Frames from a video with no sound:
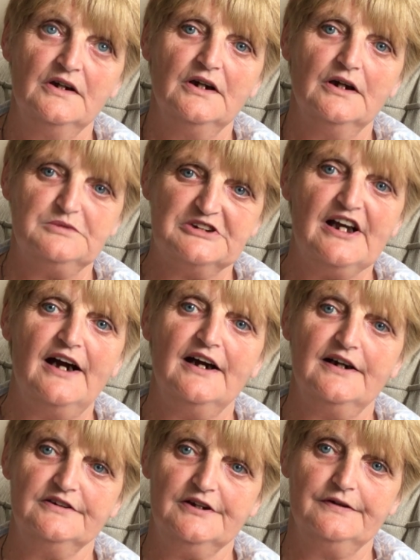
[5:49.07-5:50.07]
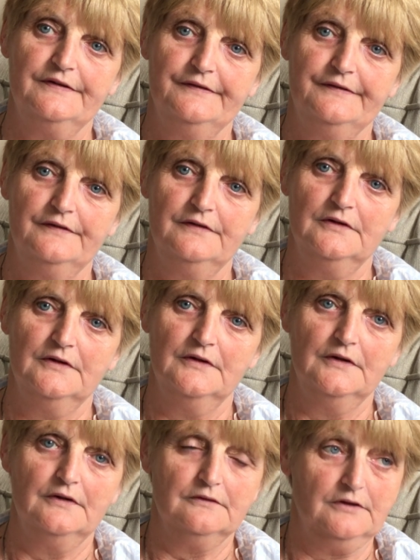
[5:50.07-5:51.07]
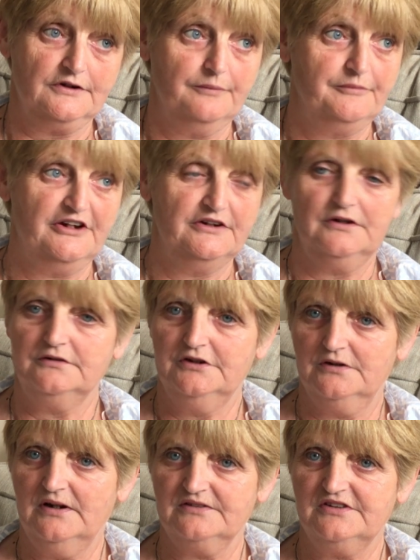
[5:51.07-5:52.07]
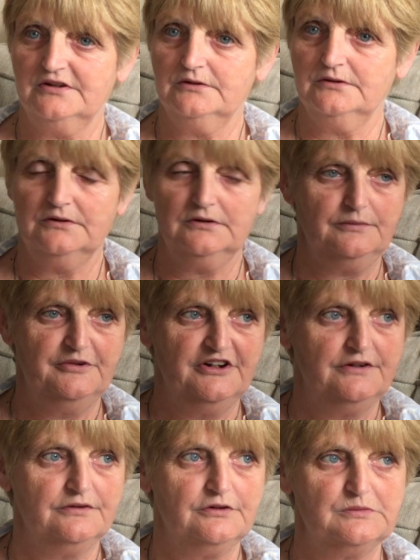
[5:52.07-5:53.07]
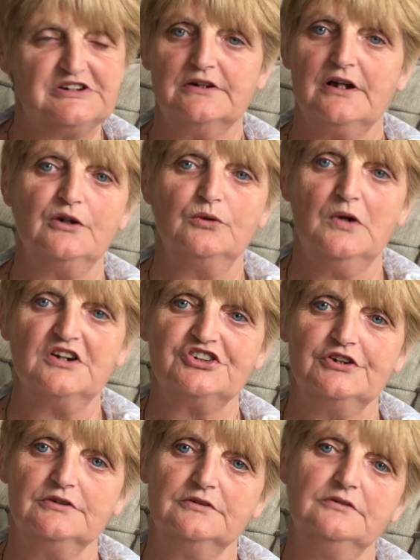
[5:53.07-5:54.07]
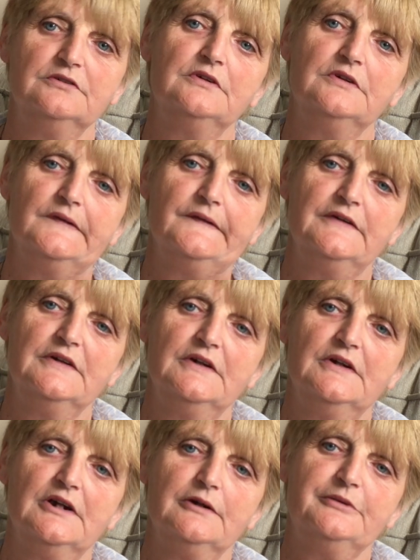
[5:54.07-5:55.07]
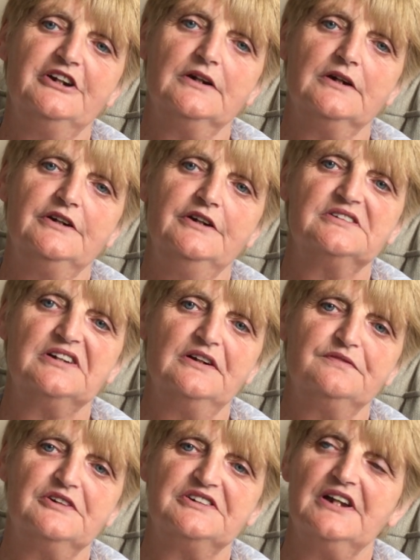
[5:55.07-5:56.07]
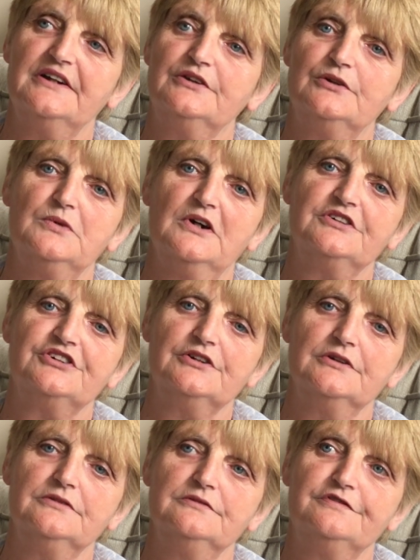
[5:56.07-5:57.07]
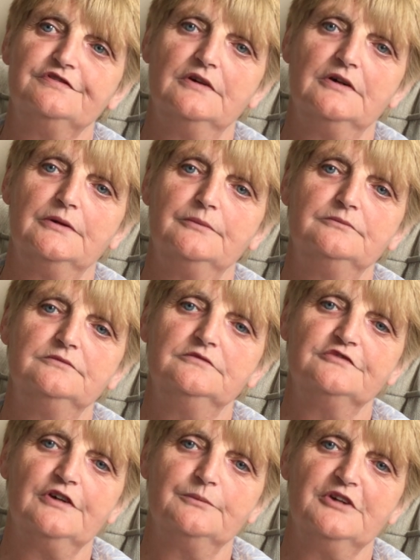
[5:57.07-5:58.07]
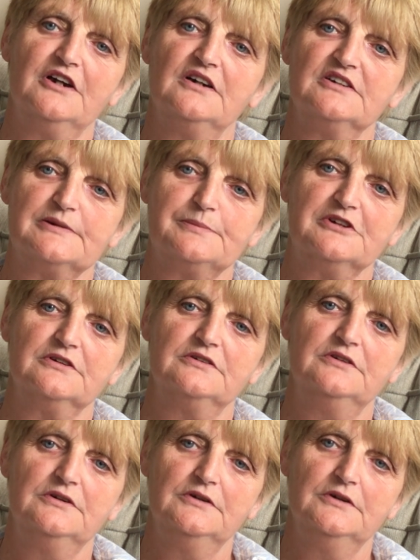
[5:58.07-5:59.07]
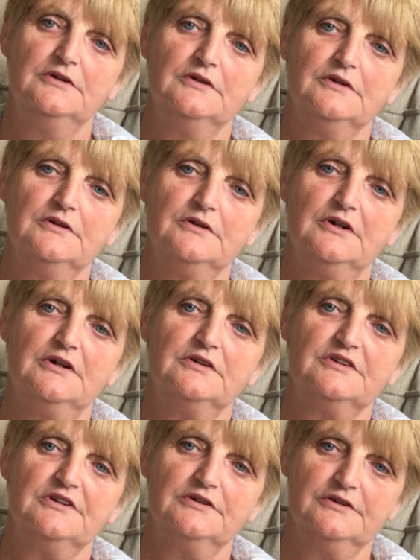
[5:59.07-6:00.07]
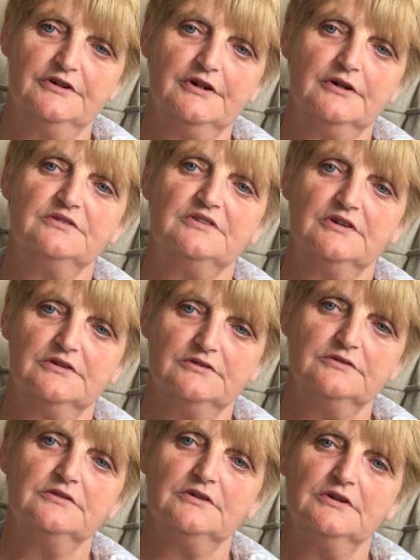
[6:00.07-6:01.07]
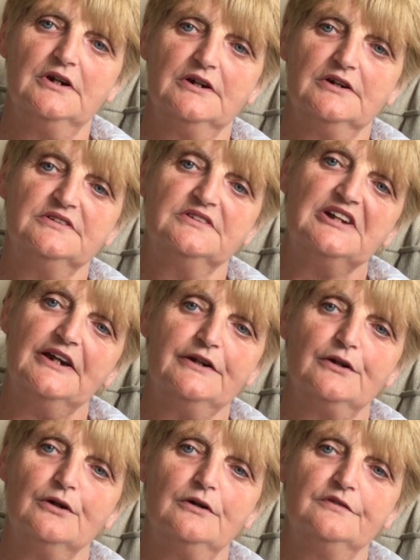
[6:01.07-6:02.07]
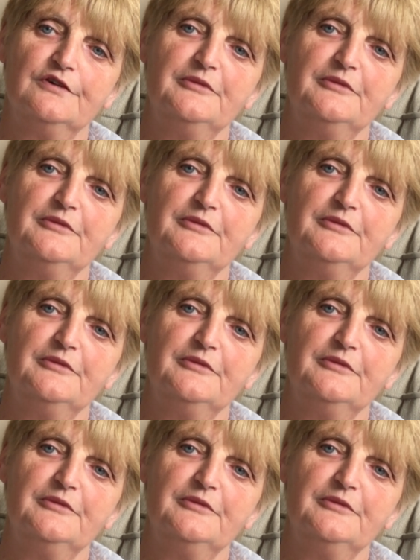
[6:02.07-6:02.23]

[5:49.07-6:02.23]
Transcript: It was hard. There was a lot of washing. I mean, I used to have to take the washing from the hospital, and take it over.